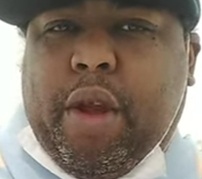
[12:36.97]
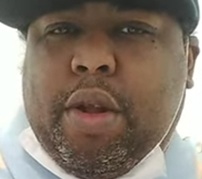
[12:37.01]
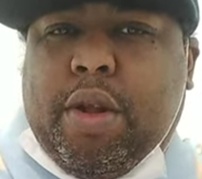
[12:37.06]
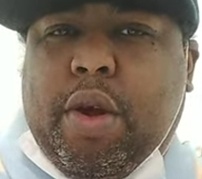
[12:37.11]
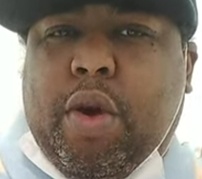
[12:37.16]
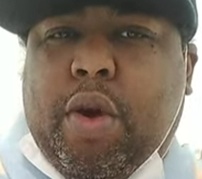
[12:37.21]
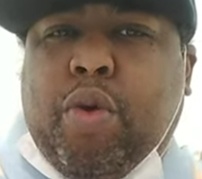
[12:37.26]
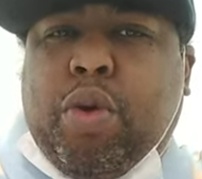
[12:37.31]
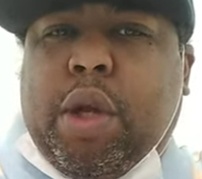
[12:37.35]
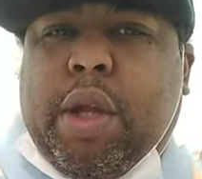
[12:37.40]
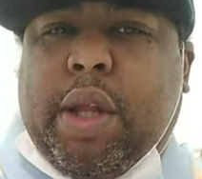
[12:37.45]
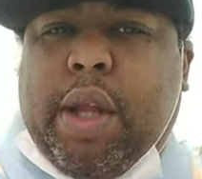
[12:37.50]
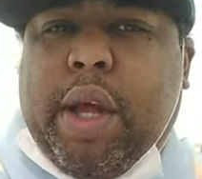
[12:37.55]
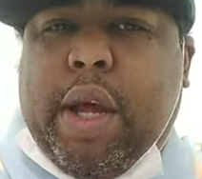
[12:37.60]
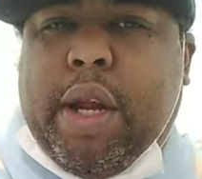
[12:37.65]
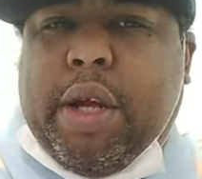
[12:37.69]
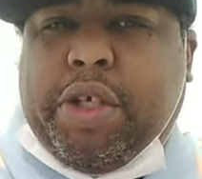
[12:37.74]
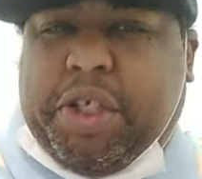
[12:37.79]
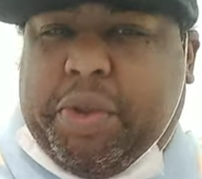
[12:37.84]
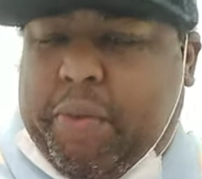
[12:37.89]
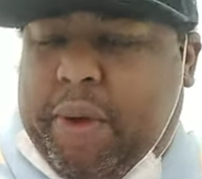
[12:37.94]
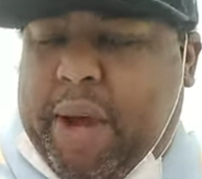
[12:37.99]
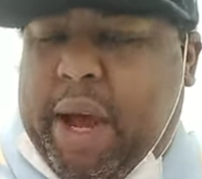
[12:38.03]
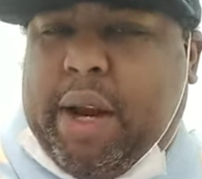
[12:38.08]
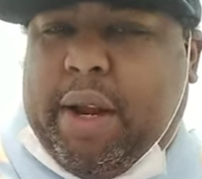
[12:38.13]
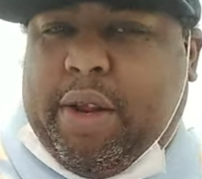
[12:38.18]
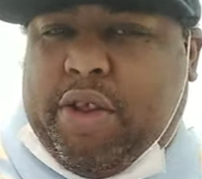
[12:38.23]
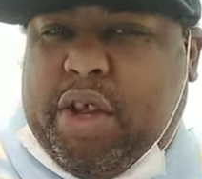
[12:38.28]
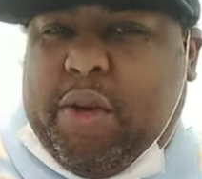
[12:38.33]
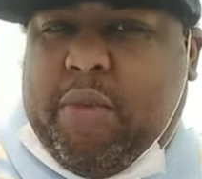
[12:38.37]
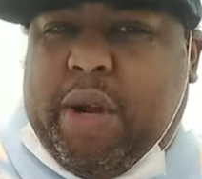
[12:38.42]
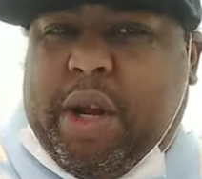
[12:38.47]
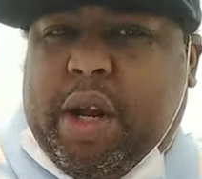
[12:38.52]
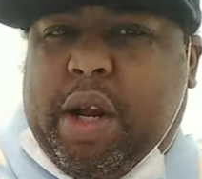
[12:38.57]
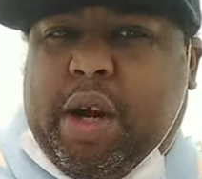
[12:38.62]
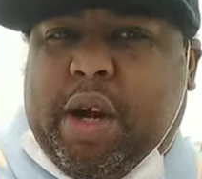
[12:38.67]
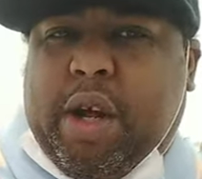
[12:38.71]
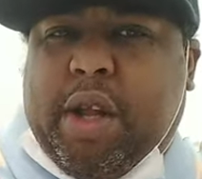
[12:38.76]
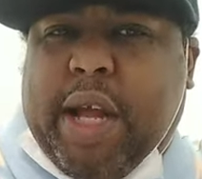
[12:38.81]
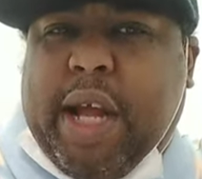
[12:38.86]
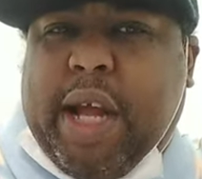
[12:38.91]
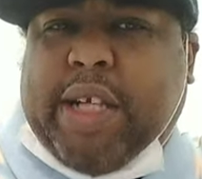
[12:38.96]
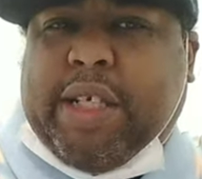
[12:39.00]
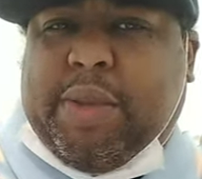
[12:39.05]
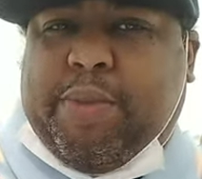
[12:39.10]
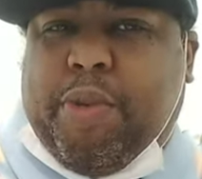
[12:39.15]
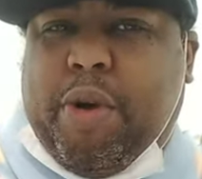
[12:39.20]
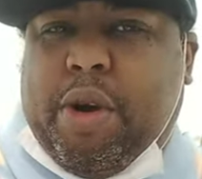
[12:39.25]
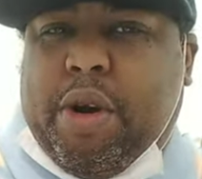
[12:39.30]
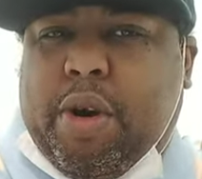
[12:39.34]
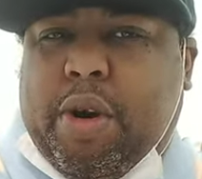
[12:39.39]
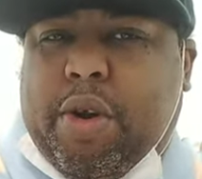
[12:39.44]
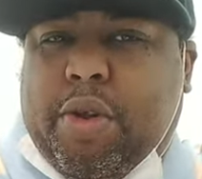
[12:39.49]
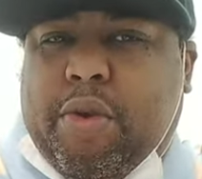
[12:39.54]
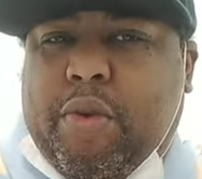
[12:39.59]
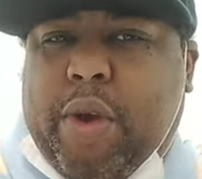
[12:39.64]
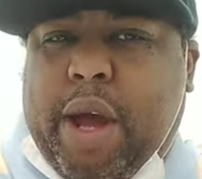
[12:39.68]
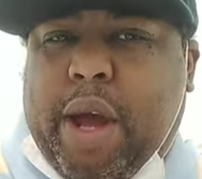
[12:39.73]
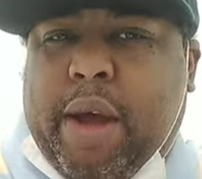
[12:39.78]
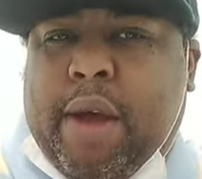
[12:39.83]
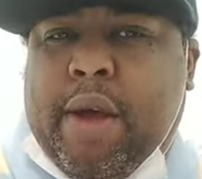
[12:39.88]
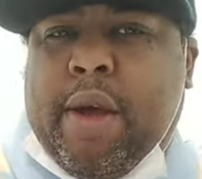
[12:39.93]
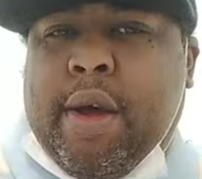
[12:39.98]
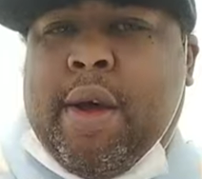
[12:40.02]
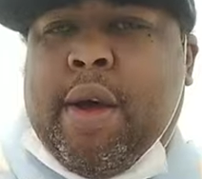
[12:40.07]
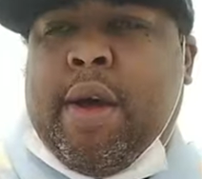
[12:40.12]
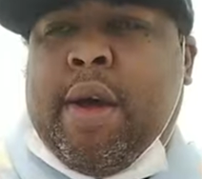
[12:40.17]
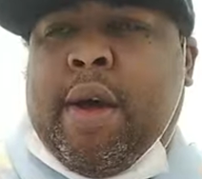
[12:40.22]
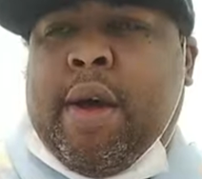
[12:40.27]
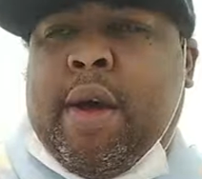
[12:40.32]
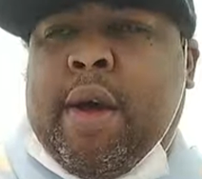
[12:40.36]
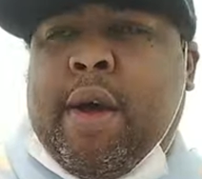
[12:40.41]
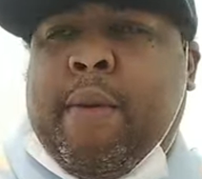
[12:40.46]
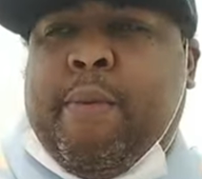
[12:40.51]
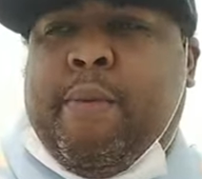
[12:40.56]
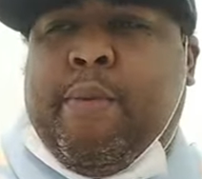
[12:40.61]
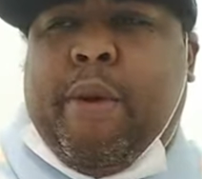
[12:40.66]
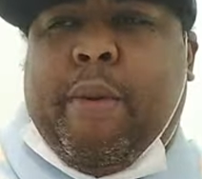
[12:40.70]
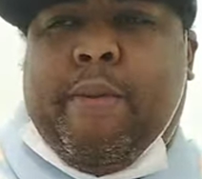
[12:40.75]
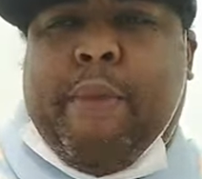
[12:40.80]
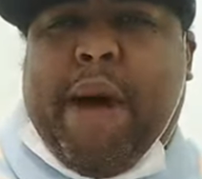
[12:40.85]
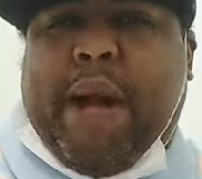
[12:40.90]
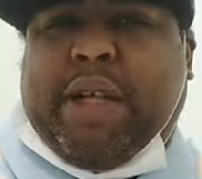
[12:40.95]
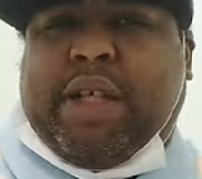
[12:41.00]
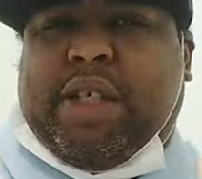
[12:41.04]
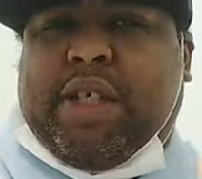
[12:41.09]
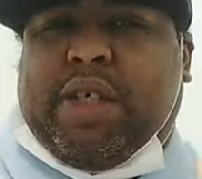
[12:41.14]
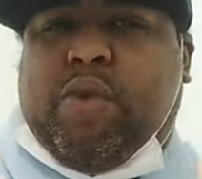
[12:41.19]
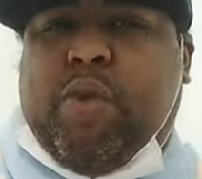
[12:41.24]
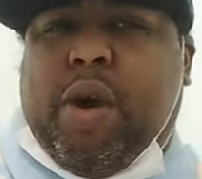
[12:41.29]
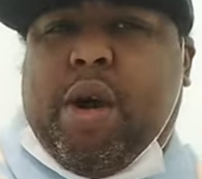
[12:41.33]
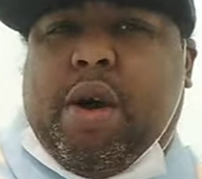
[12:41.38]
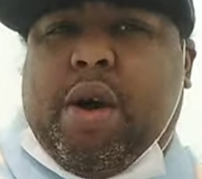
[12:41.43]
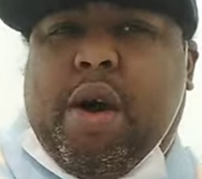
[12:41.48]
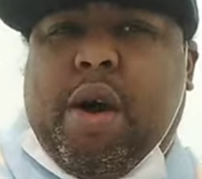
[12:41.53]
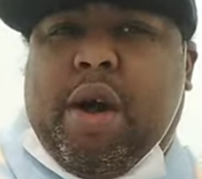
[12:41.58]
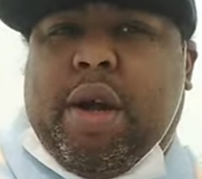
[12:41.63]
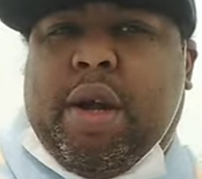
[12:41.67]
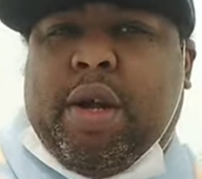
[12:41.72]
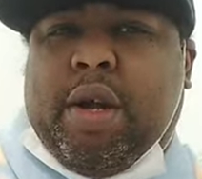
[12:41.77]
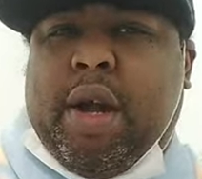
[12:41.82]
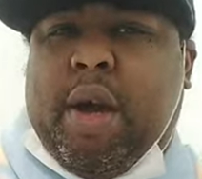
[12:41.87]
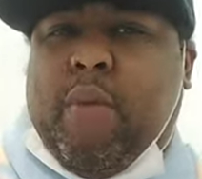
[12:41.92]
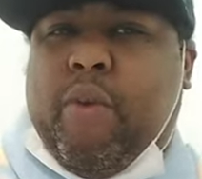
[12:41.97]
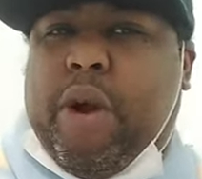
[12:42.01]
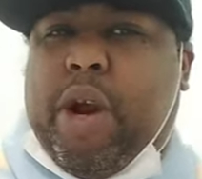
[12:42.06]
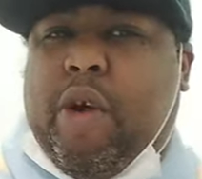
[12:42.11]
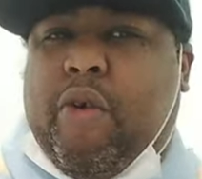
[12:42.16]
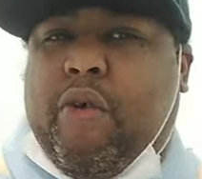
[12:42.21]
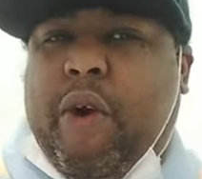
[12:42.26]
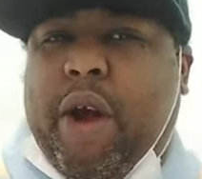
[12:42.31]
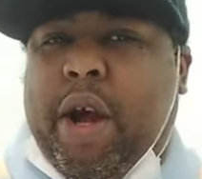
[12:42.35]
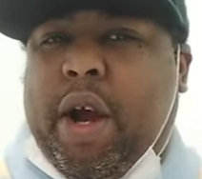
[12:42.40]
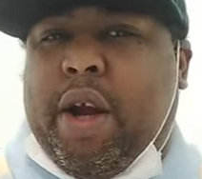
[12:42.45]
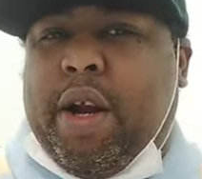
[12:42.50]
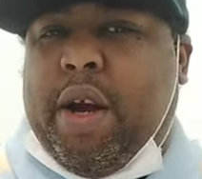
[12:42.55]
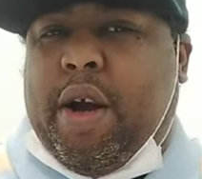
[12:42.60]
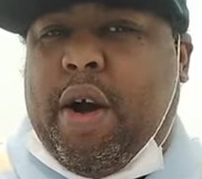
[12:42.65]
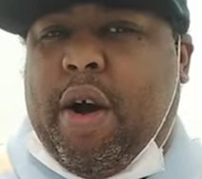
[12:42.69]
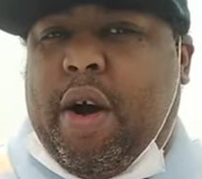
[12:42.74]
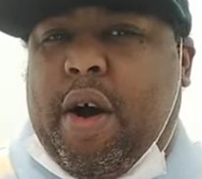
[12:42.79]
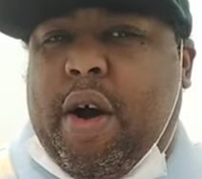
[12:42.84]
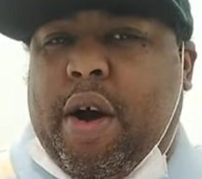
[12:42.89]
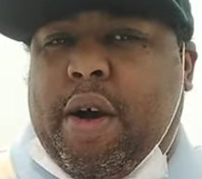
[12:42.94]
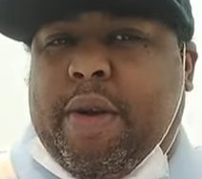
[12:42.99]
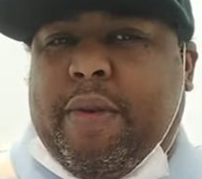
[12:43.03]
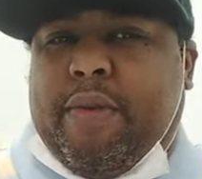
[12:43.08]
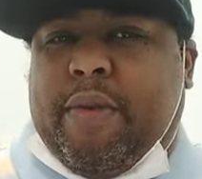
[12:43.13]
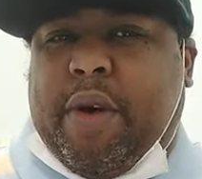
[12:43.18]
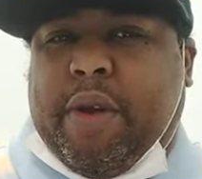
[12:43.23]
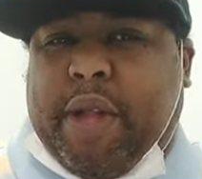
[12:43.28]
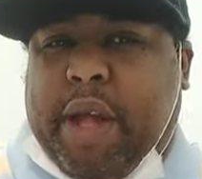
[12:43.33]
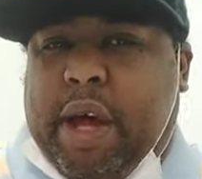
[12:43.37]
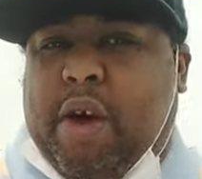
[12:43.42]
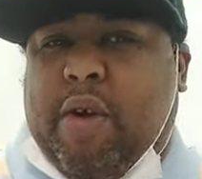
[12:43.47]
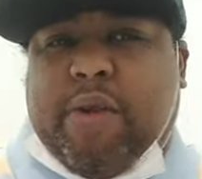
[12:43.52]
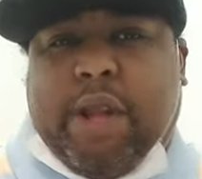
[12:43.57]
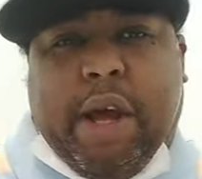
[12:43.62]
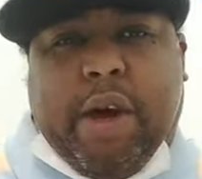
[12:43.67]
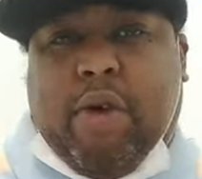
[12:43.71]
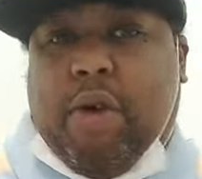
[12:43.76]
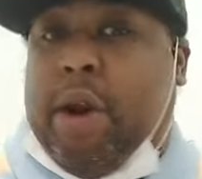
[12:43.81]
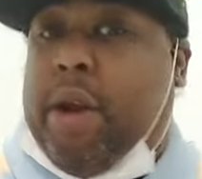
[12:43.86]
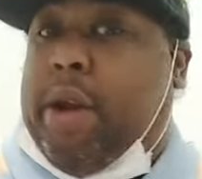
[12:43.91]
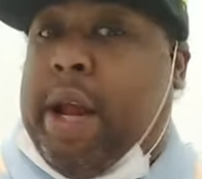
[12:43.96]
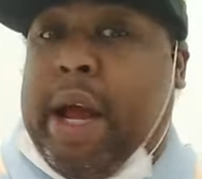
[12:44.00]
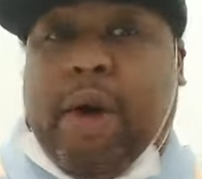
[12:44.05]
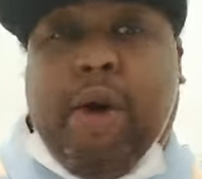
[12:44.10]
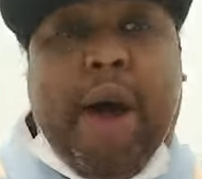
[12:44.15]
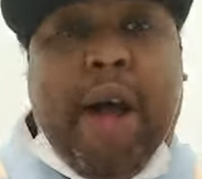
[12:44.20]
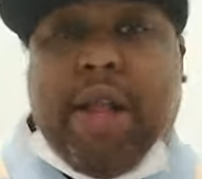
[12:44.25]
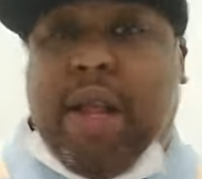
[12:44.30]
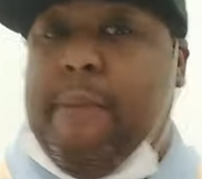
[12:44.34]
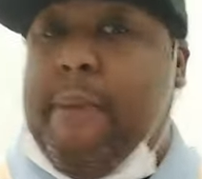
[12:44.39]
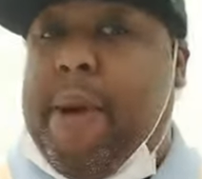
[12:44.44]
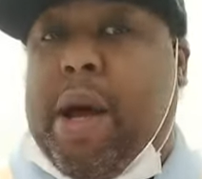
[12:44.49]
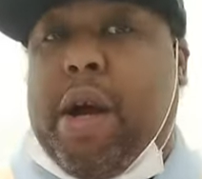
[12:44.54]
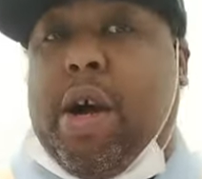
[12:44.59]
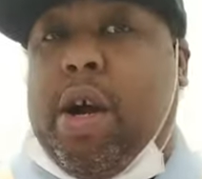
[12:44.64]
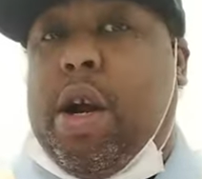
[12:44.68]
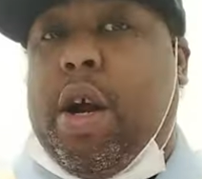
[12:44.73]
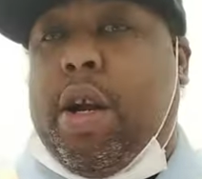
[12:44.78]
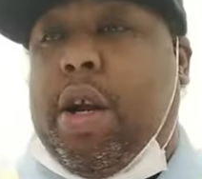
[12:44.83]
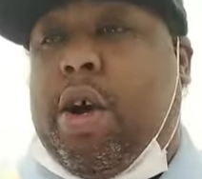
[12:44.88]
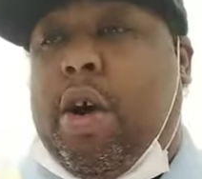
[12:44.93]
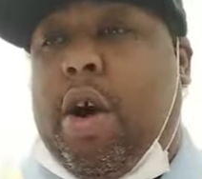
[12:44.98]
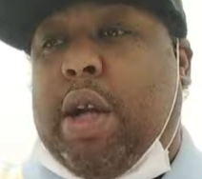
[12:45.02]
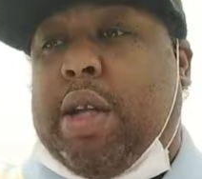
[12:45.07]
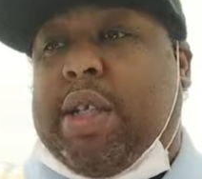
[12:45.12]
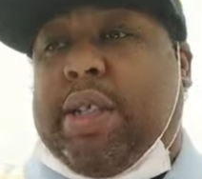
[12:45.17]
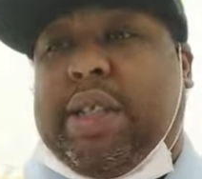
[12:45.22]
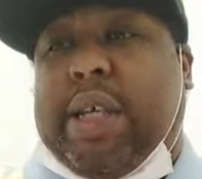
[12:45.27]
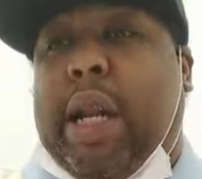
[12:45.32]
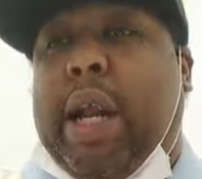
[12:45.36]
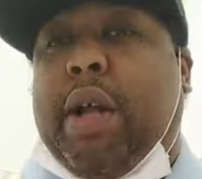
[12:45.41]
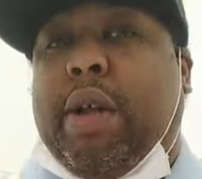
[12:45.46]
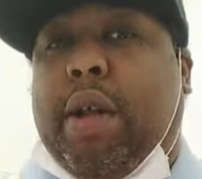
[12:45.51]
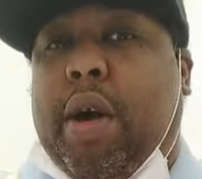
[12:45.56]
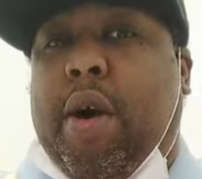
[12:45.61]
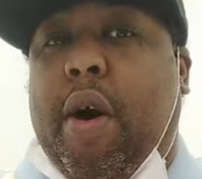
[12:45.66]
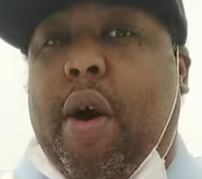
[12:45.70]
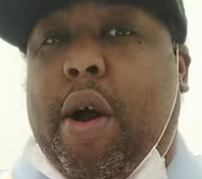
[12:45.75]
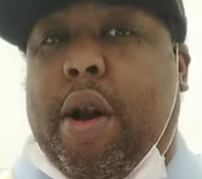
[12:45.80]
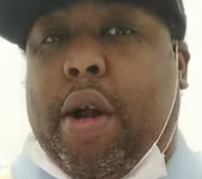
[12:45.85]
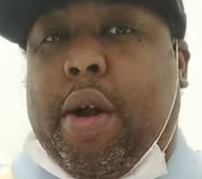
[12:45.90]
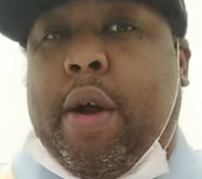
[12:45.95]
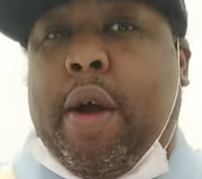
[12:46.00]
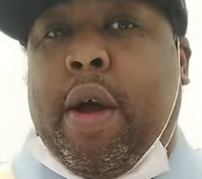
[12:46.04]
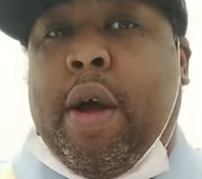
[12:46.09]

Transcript: the Hulu theater. She would have. she would need a good dancer partner to do that. But Madison Square Garden and with a great undercard, because they're gonna they're gonna, they're gonna have to make a good undercard to sell out the Garden.